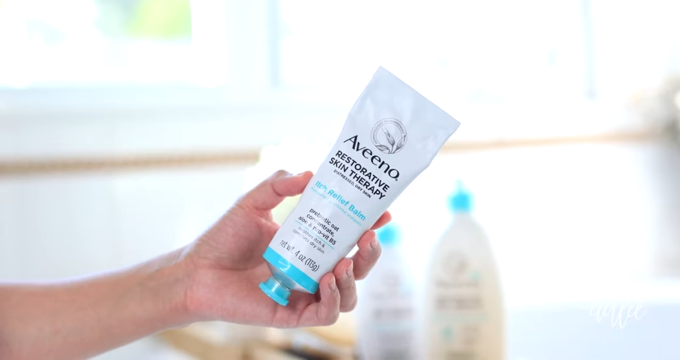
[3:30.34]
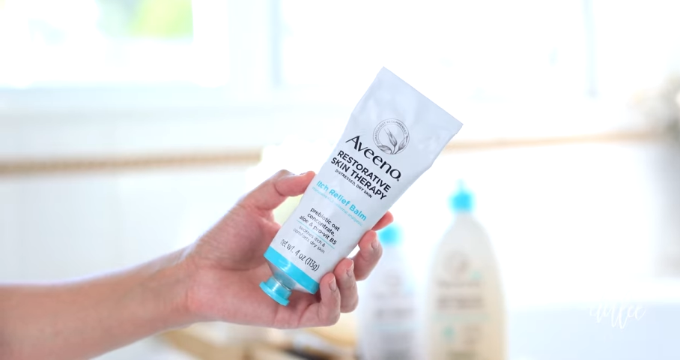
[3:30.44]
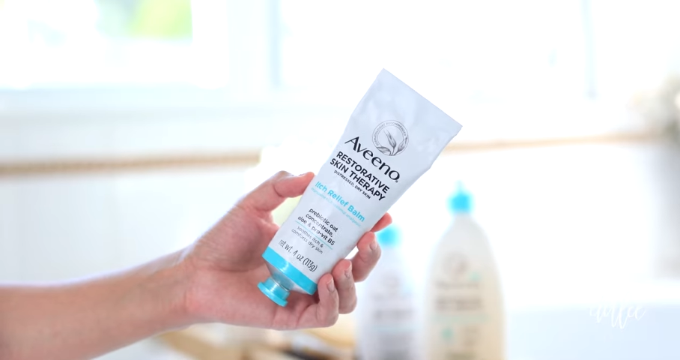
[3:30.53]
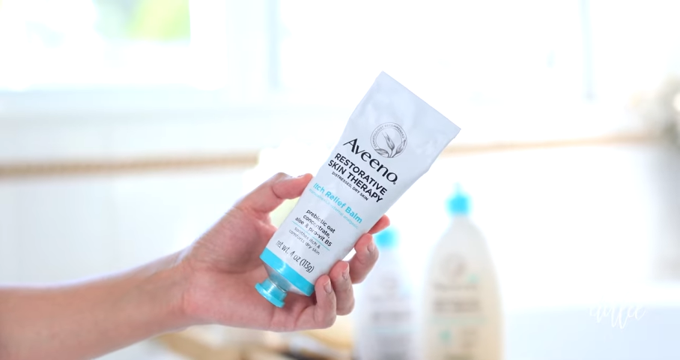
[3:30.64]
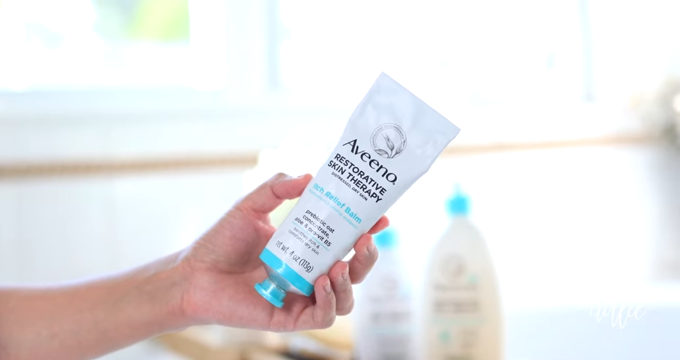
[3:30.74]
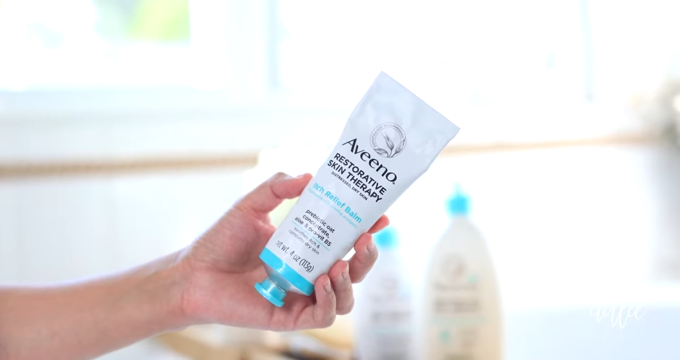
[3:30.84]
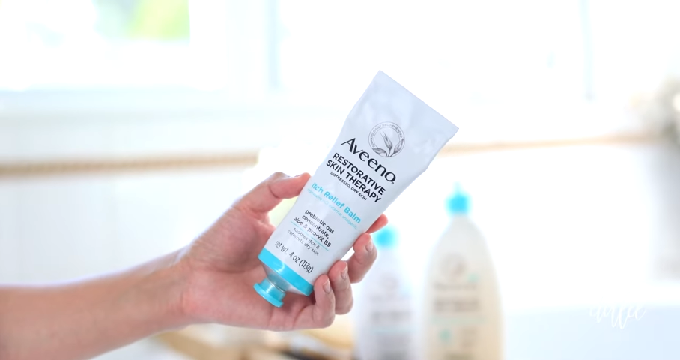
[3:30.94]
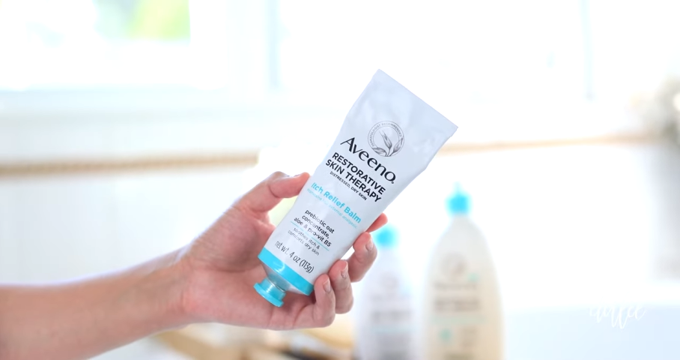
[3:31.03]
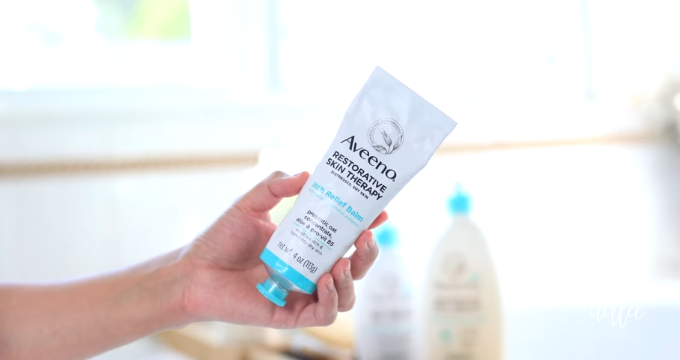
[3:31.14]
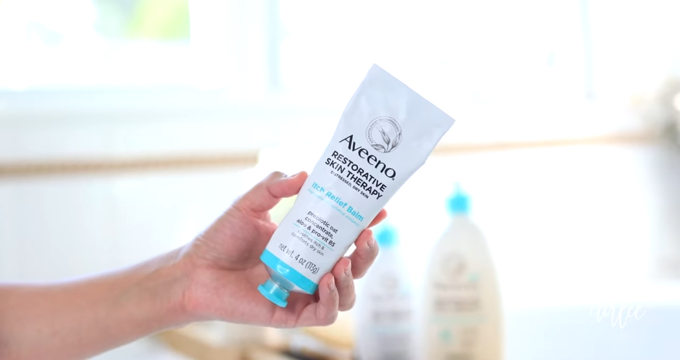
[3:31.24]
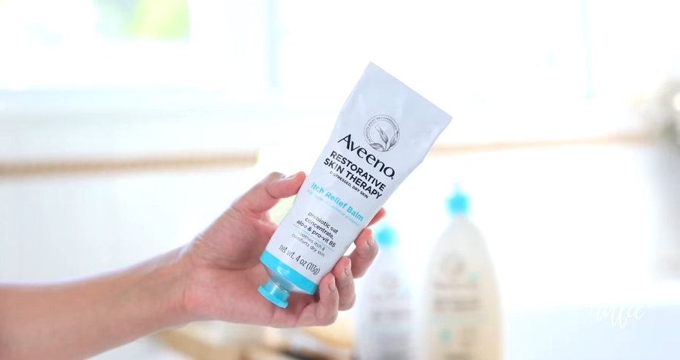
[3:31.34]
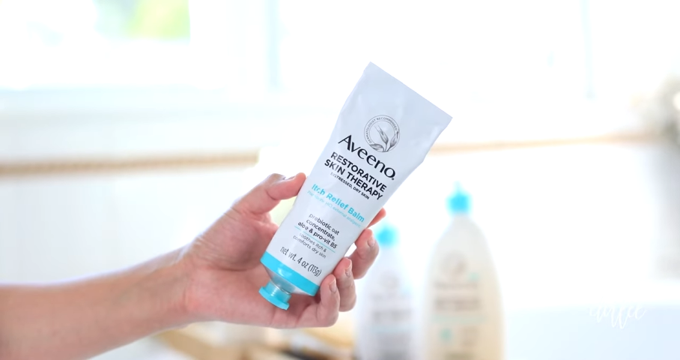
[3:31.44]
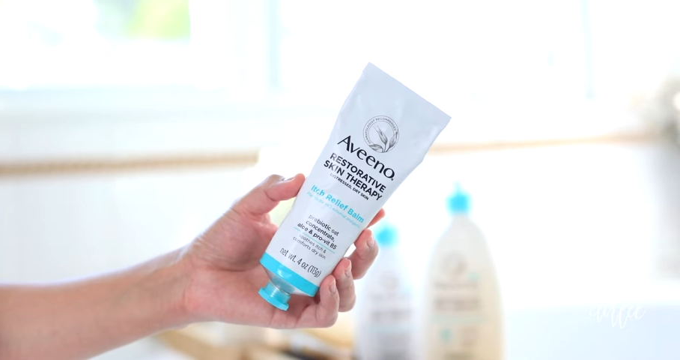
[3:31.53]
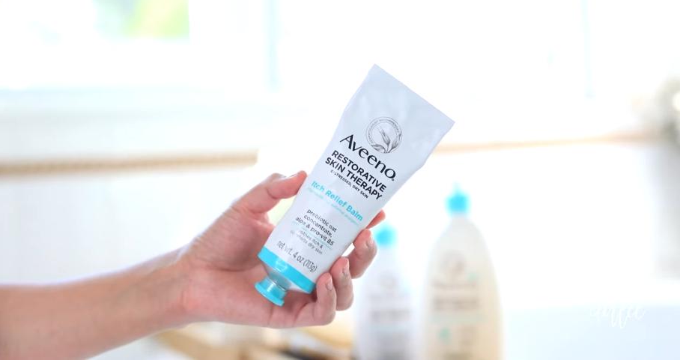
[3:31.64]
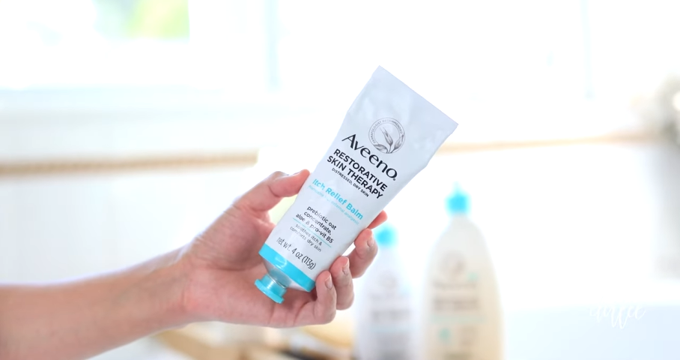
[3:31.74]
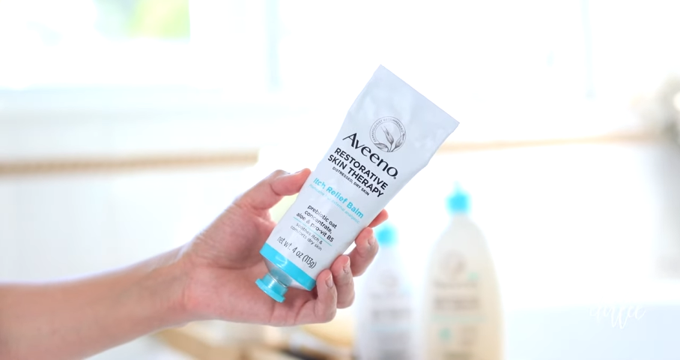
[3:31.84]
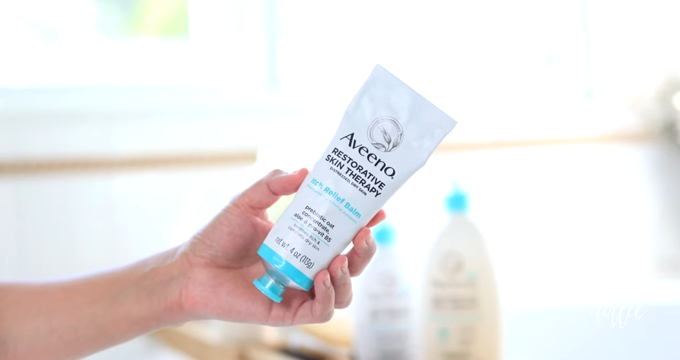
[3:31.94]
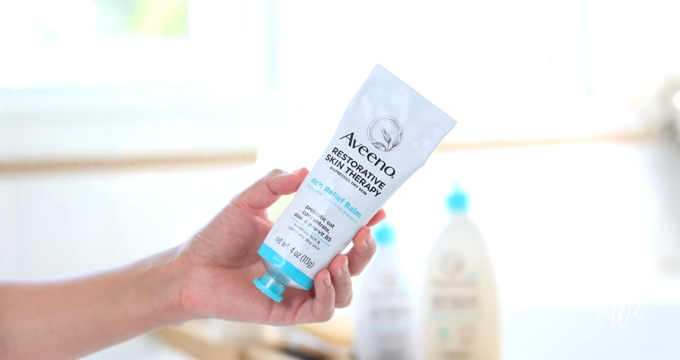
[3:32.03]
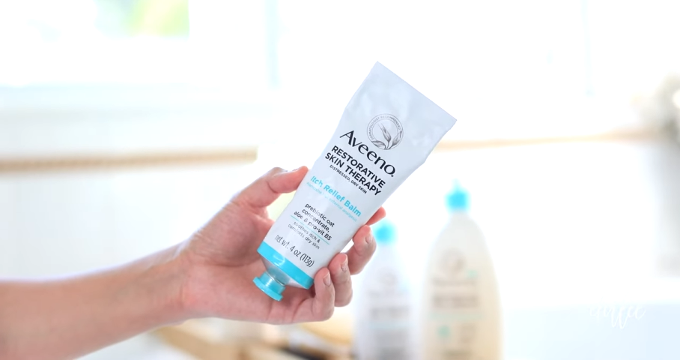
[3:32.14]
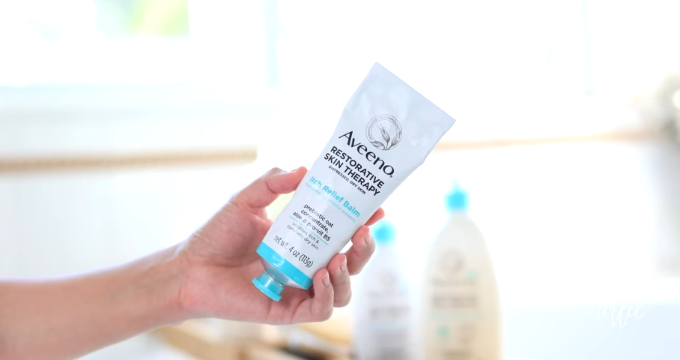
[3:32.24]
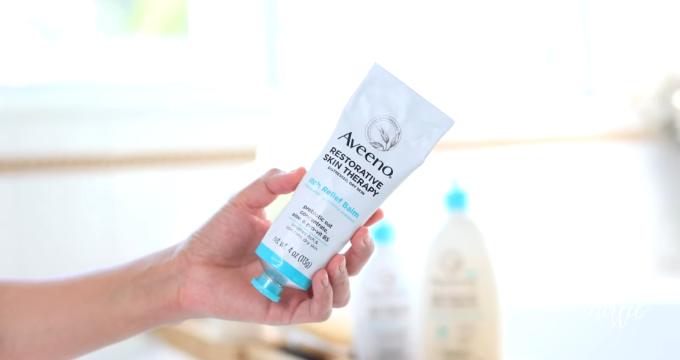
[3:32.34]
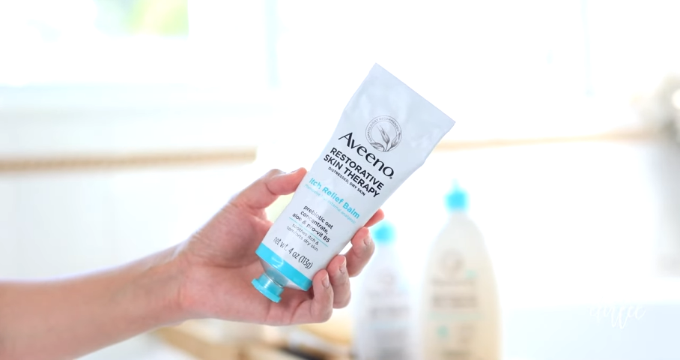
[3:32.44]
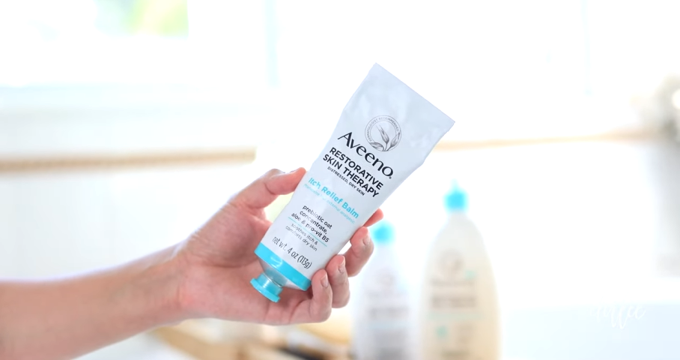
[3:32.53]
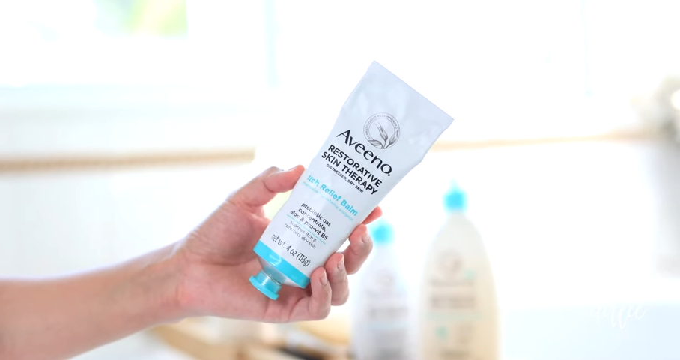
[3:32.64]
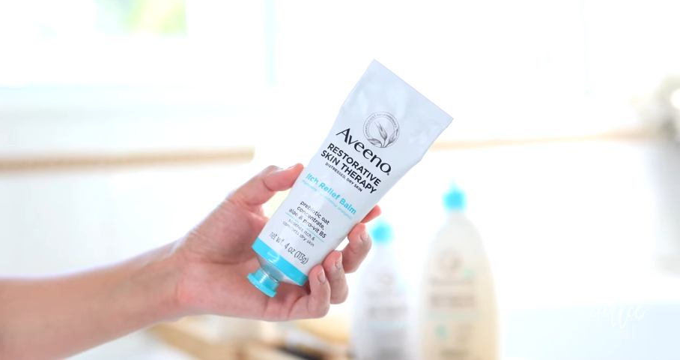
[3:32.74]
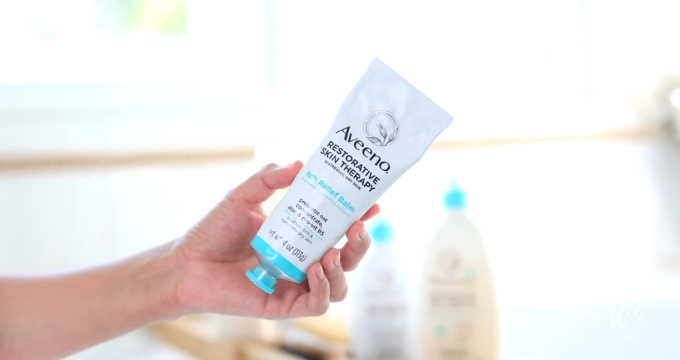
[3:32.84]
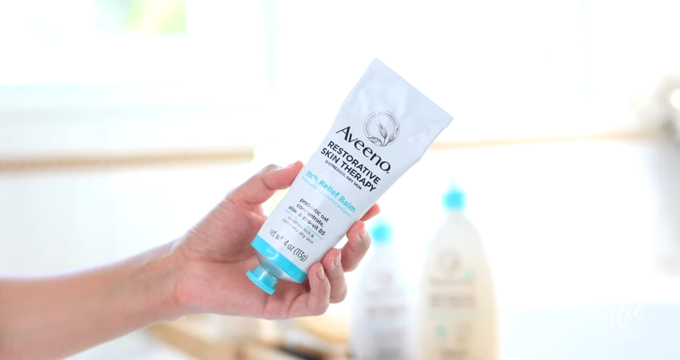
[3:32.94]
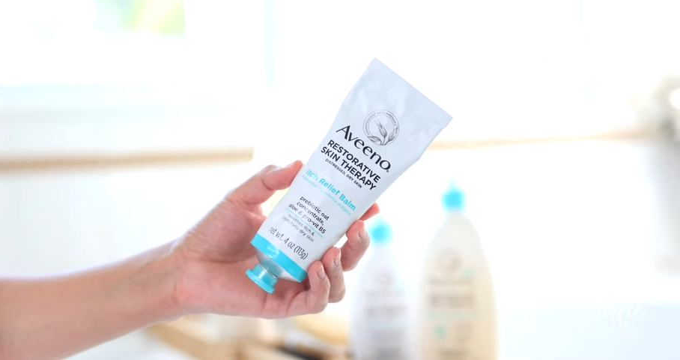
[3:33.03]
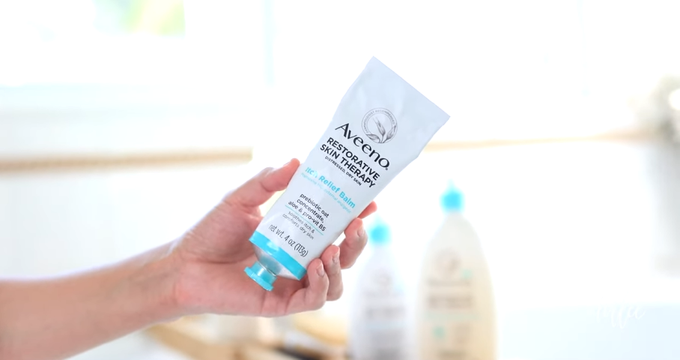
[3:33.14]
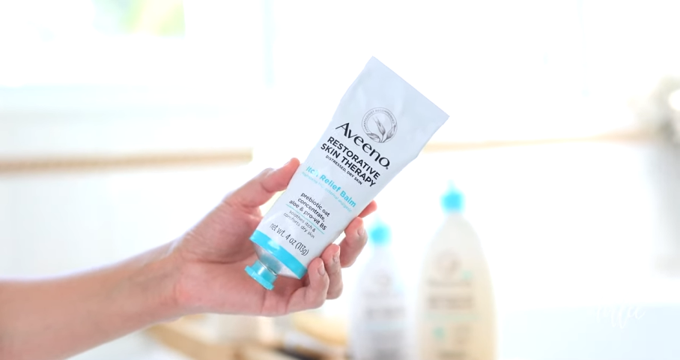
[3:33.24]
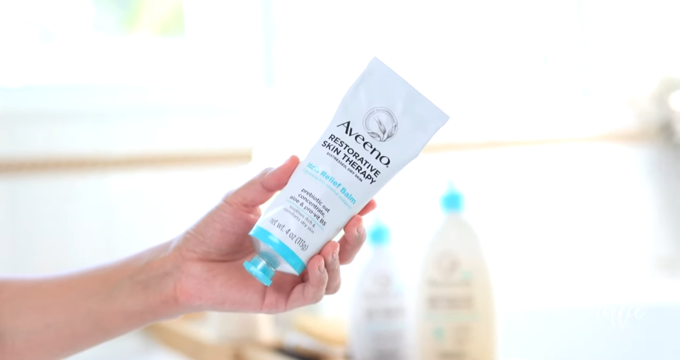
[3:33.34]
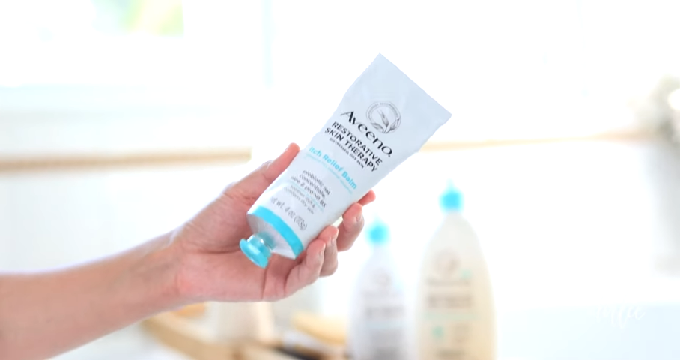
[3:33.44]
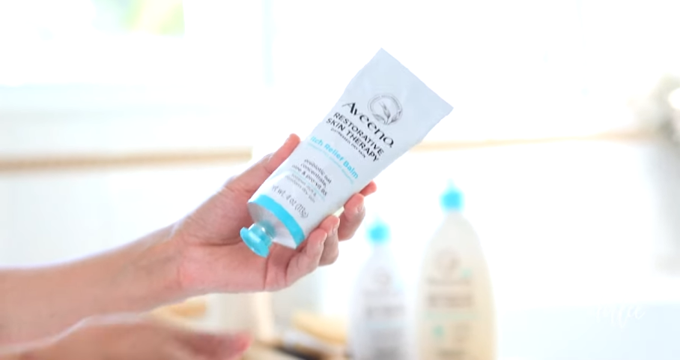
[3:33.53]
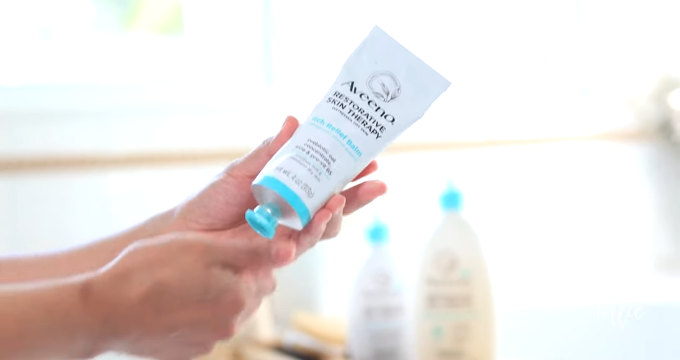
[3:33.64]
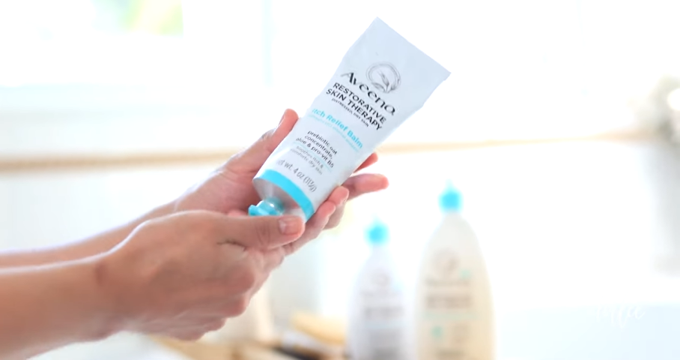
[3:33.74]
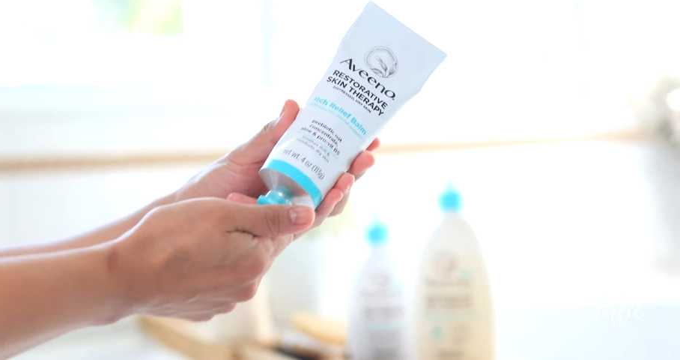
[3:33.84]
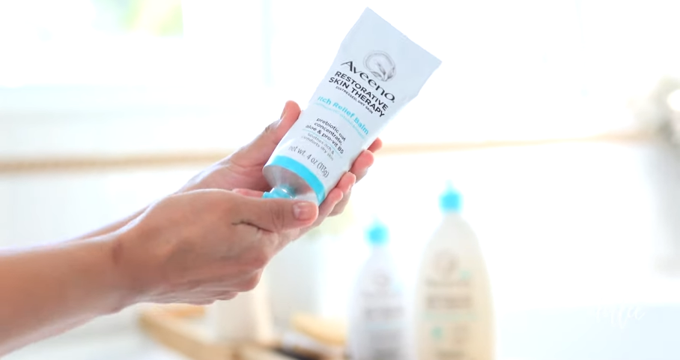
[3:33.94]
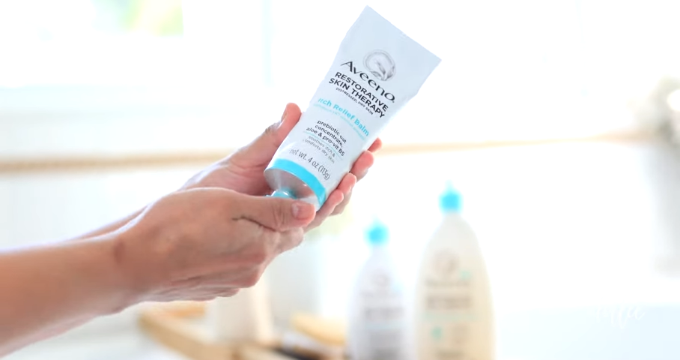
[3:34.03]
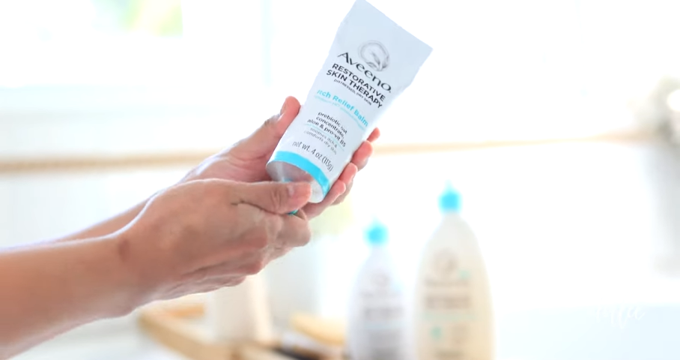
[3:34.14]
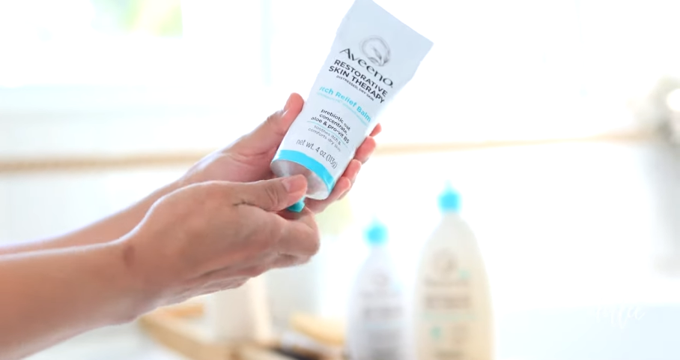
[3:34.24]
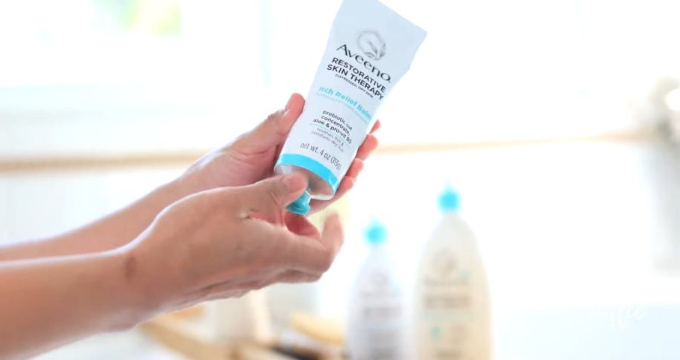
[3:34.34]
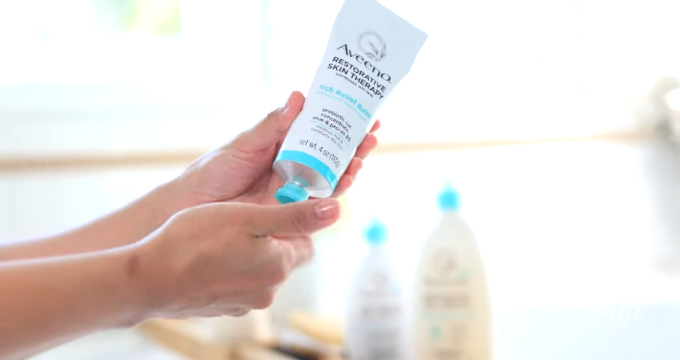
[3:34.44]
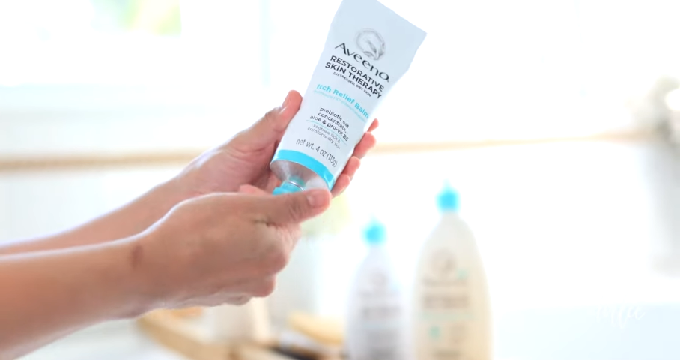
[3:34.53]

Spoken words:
(no speaker visible)